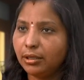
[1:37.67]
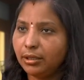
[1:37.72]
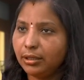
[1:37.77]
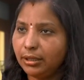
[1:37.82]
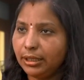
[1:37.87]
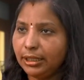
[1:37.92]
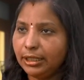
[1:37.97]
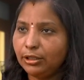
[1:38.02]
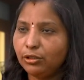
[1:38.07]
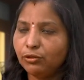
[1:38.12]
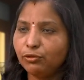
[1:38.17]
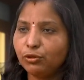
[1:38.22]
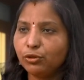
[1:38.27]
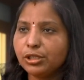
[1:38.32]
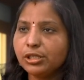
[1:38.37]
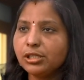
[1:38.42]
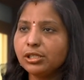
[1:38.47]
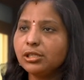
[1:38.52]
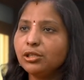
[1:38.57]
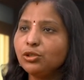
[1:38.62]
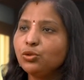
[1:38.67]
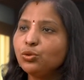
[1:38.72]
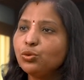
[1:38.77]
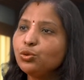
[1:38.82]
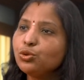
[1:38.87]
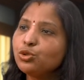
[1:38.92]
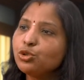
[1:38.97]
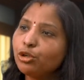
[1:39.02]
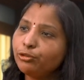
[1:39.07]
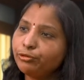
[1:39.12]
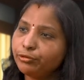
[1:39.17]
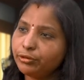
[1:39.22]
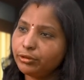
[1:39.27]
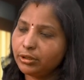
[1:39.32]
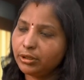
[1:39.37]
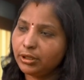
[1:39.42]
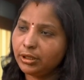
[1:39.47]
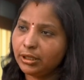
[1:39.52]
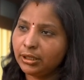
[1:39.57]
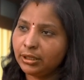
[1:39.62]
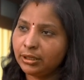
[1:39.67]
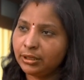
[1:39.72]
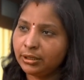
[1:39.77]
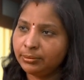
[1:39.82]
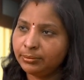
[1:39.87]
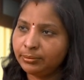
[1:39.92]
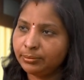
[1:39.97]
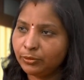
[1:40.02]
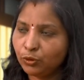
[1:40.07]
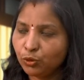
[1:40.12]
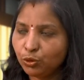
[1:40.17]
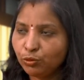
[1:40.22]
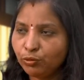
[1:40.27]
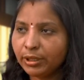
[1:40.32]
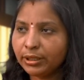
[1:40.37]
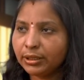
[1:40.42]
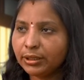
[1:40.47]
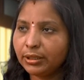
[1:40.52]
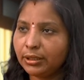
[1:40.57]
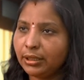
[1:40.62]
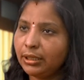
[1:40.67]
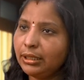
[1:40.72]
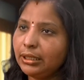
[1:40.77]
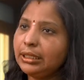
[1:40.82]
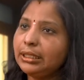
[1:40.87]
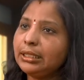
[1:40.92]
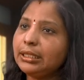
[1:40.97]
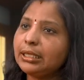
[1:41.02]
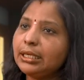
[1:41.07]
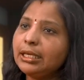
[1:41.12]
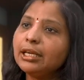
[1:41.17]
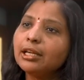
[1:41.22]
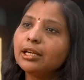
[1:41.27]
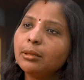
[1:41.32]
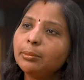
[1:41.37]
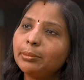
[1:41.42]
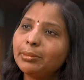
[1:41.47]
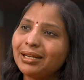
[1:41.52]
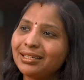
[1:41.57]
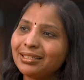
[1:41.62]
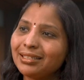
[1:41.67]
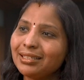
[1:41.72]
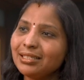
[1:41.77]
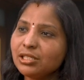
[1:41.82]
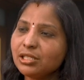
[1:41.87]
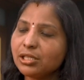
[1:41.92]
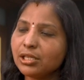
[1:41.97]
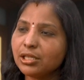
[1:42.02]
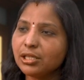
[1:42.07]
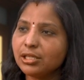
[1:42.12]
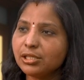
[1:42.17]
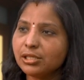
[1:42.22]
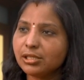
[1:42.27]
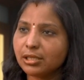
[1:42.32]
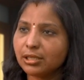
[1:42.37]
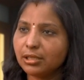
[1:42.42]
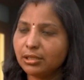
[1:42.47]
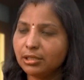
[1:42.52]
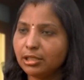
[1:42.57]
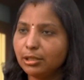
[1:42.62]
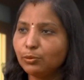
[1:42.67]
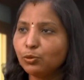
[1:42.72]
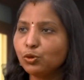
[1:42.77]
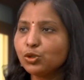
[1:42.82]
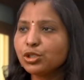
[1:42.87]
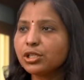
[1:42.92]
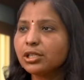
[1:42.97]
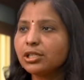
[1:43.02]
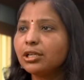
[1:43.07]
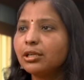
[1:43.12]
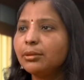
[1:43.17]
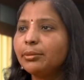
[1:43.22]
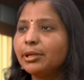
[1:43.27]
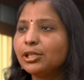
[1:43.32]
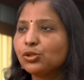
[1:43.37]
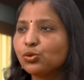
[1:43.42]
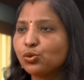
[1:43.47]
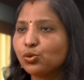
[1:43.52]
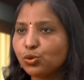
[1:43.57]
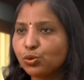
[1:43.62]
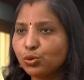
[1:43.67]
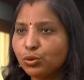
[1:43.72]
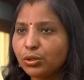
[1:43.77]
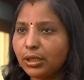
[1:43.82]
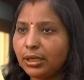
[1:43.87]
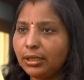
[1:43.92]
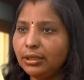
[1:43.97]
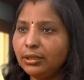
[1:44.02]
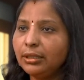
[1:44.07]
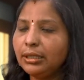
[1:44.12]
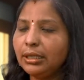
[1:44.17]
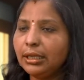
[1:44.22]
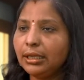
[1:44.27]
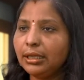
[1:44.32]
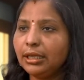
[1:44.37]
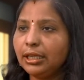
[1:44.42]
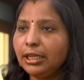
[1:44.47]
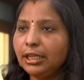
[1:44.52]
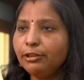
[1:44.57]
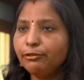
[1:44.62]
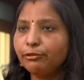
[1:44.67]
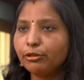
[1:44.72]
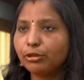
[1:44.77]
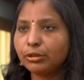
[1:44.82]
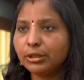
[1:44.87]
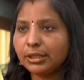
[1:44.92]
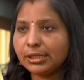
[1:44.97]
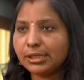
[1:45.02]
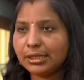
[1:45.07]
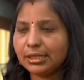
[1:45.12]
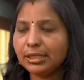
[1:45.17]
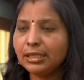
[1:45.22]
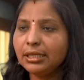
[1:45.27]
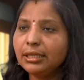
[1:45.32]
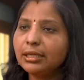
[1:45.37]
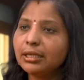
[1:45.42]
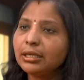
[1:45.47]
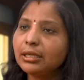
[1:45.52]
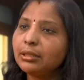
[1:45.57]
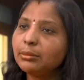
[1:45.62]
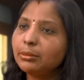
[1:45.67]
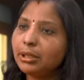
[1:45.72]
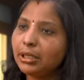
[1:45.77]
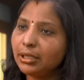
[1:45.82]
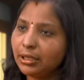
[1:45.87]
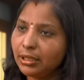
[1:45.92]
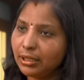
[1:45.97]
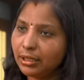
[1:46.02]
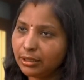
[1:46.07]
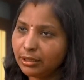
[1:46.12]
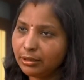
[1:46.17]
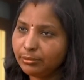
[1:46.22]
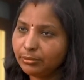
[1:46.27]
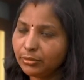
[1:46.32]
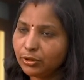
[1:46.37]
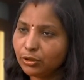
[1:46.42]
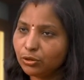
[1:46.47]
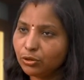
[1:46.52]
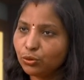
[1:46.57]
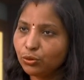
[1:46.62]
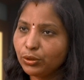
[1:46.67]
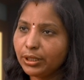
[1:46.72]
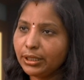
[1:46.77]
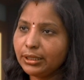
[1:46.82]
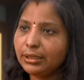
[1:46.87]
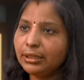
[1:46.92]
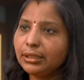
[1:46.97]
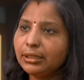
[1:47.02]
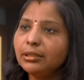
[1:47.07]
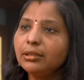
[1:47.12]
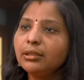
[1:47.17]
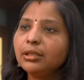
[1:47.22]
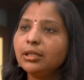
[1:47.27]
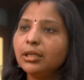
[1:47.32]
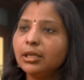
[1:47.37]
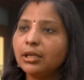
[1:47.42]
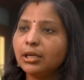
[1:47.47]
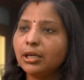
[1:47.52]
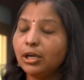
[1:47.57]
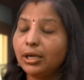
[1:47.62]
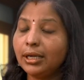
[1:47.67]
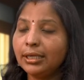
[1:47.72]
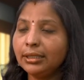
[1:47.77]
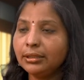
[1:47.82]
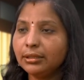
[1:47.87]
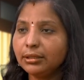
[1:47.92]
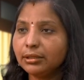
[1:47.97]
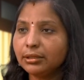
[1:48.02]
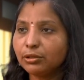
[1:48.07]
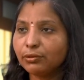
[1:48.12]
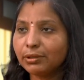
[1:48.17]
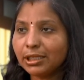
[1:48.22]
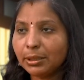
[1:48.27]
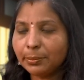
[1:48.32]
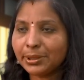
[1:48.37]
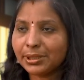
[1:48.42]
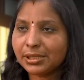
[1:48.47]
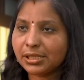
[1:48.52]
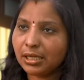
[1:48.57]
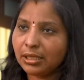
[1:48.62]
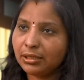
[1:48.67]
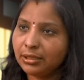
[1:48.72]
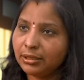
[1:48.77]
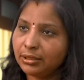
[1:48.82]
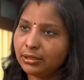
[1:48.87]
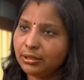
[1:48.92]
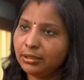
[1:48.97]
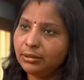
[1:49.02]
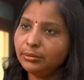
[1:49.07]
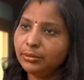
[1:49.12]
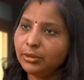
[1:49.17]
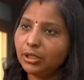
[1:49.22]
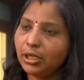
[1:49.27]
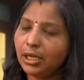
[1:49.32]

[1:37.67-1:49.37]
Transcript: Like, what is the use of Udvartana in clinical practice is demonstrated by Sushruta, like for the Sthirikaranam Anganam to get the and Tvaka Prasadakaram,